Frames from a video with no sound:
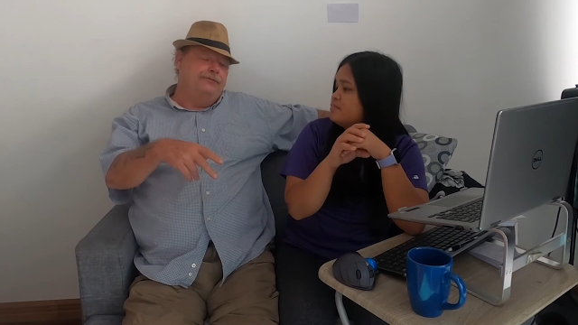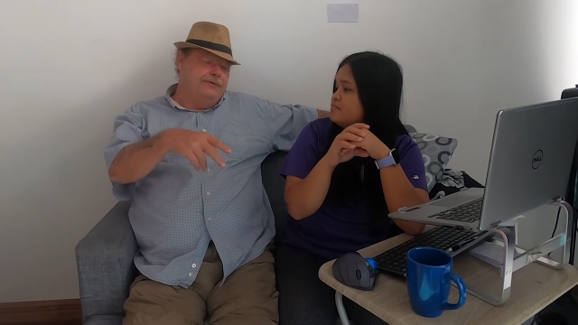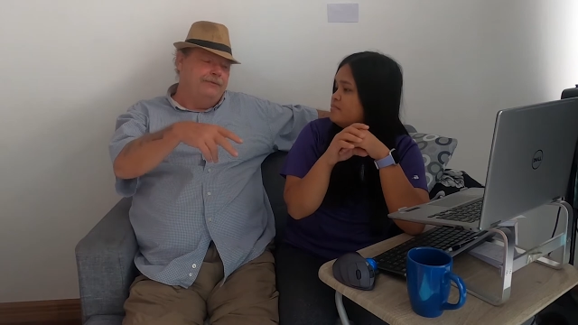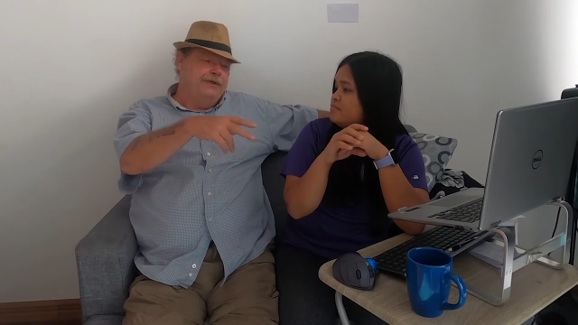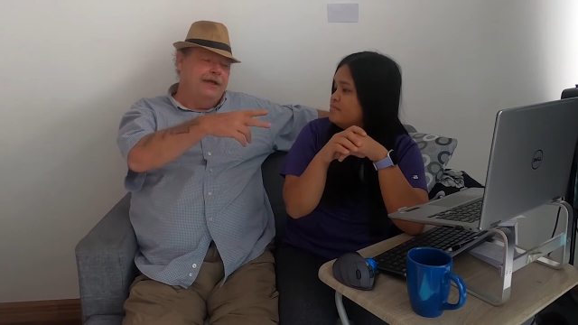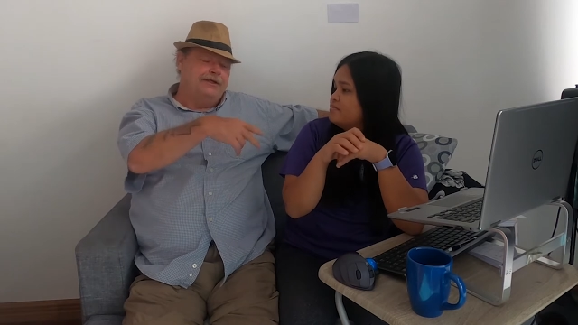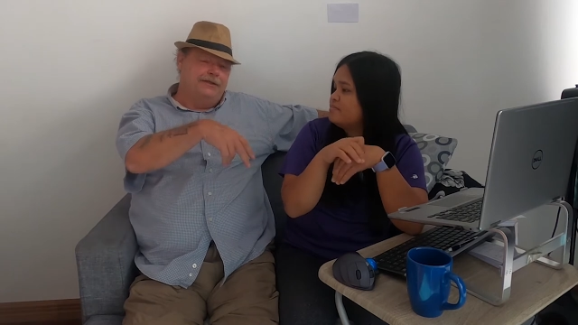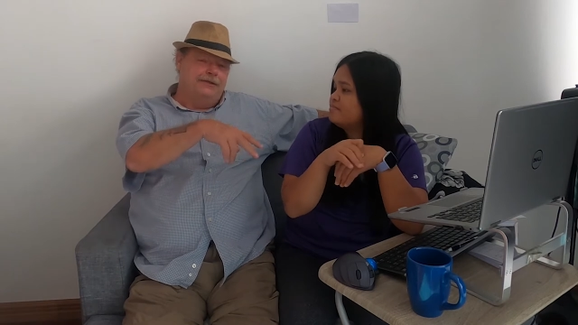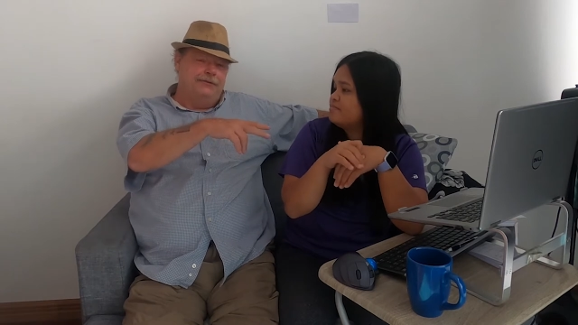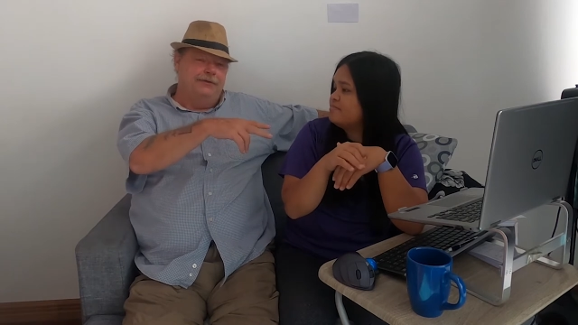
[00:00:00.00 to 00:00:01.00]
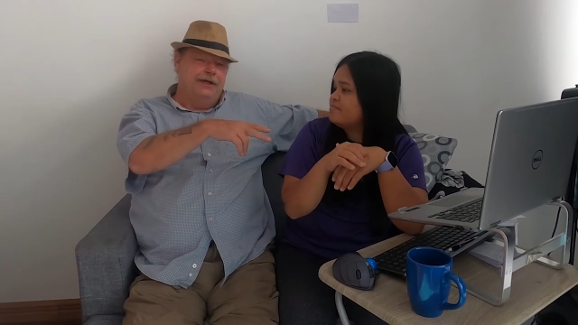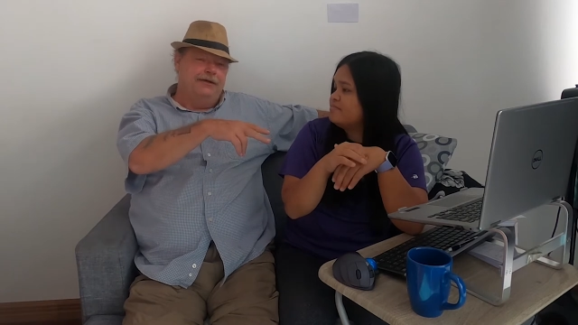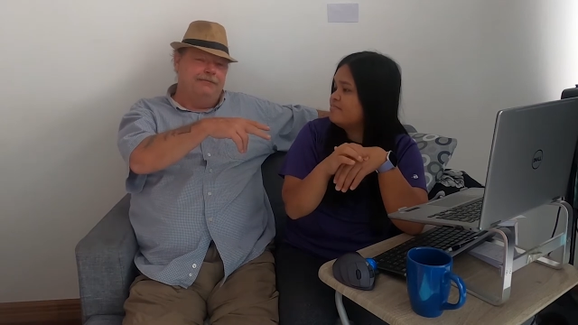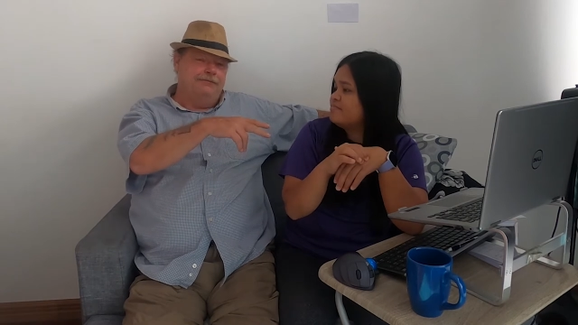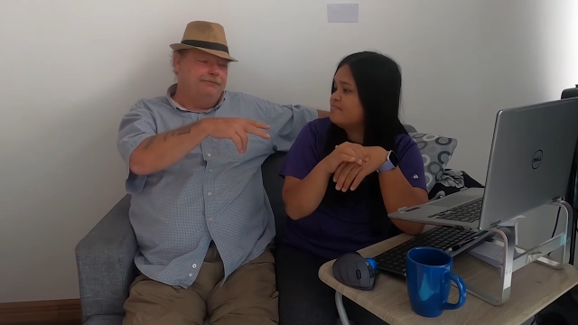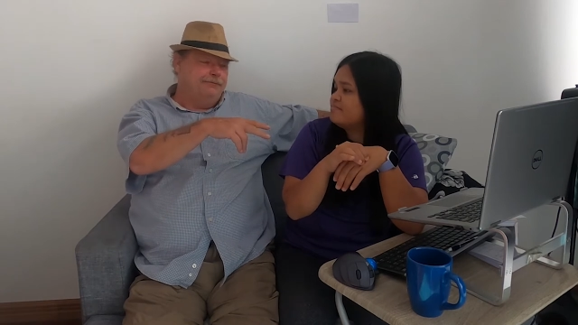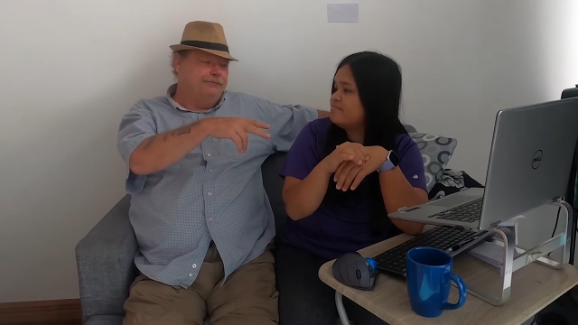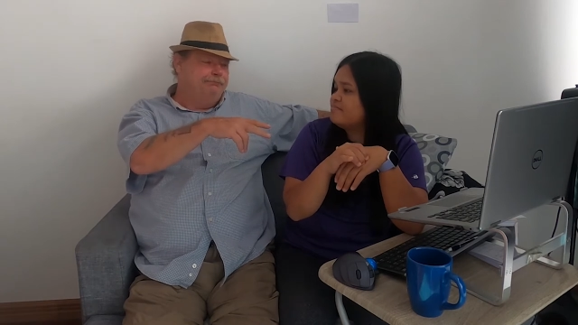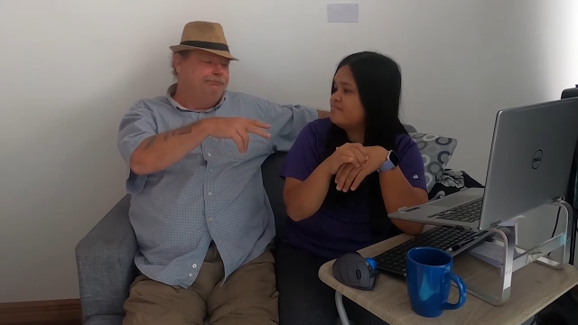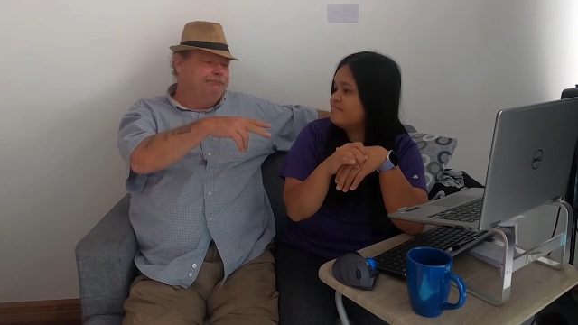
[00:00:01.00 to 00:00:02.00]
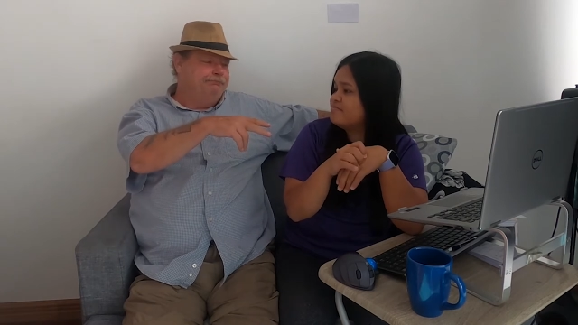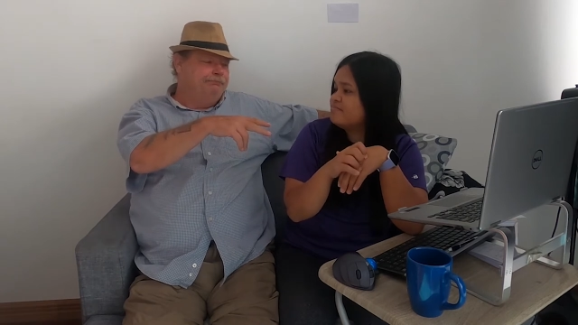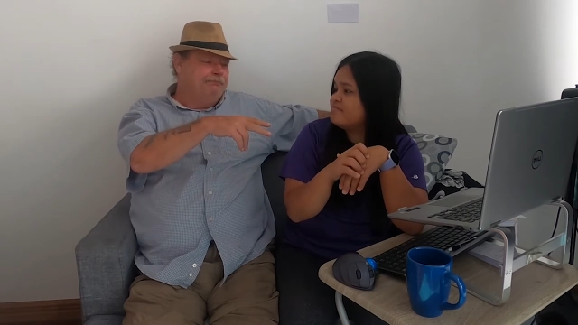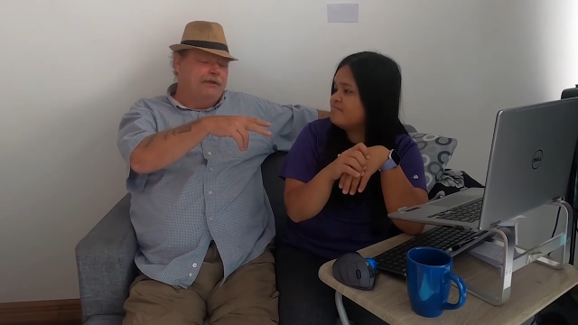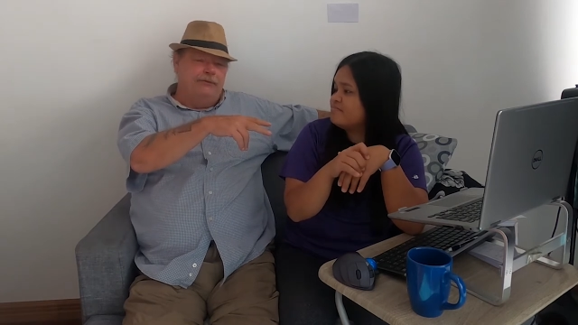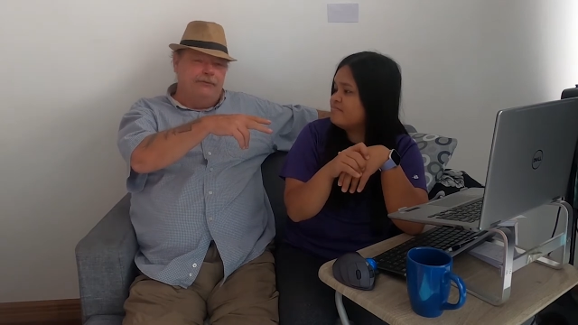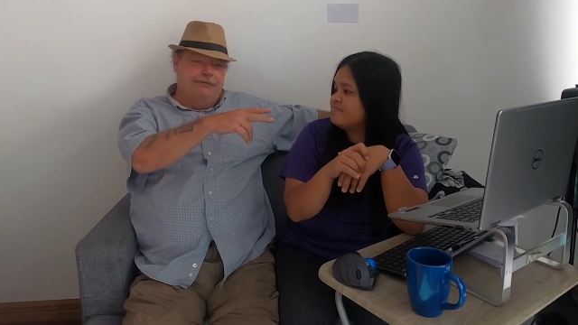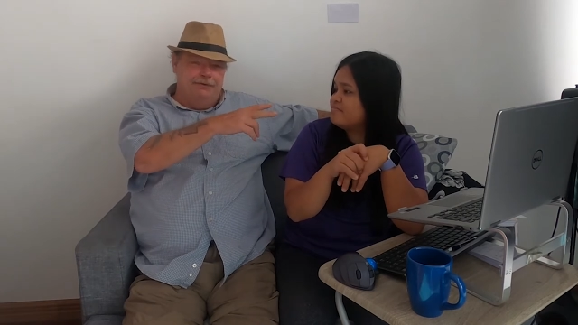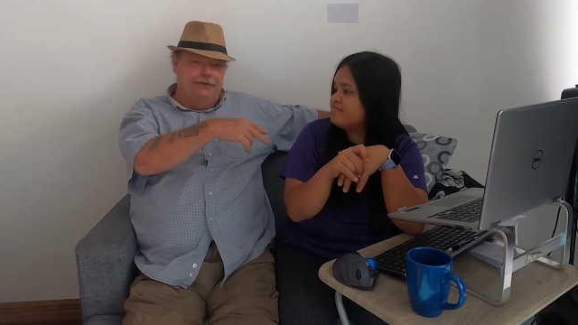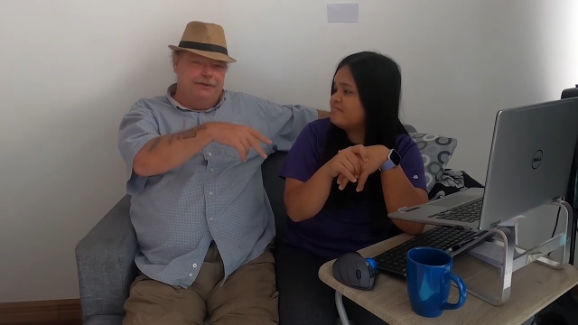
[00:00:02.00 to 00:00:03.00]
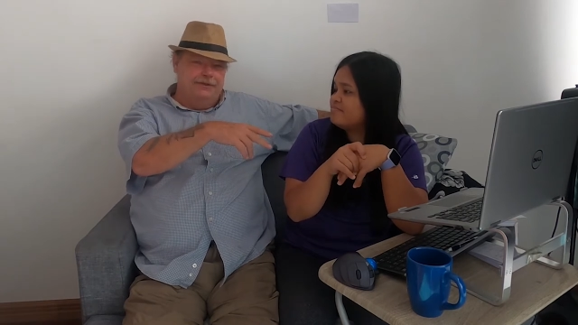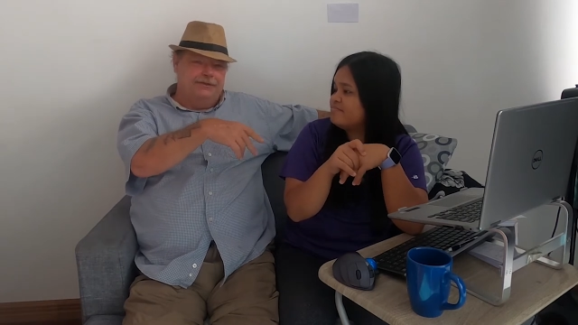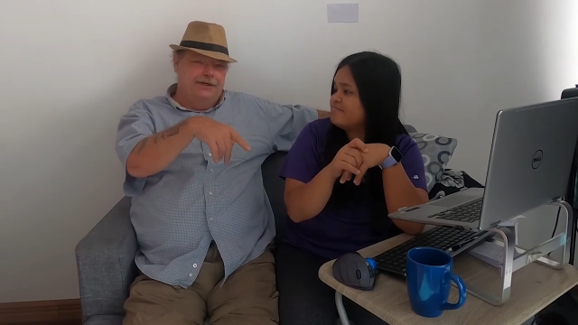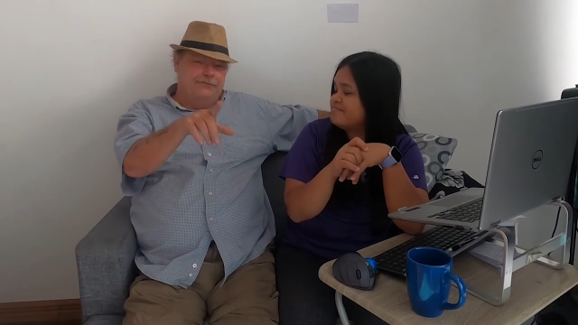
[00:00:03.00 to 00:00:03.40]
Speaker 1: We, we actually do kind of review and discuss what